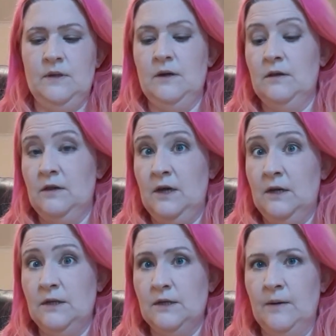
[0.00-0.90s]

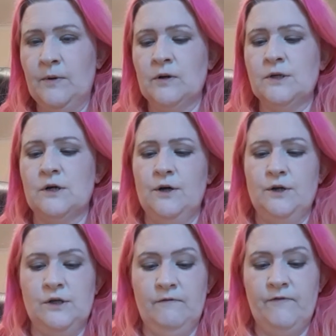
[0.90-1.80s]
this I'm going to start
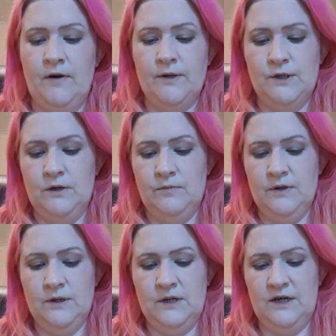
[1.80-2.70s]
using very soon
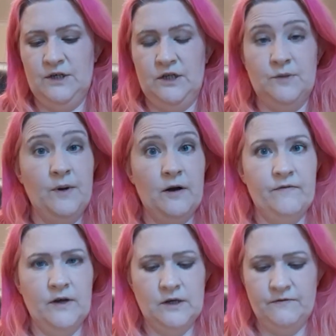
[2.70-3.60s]
because actually it's
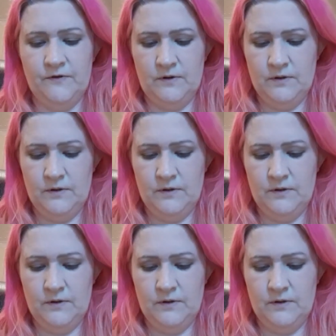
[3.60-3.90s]
perfect for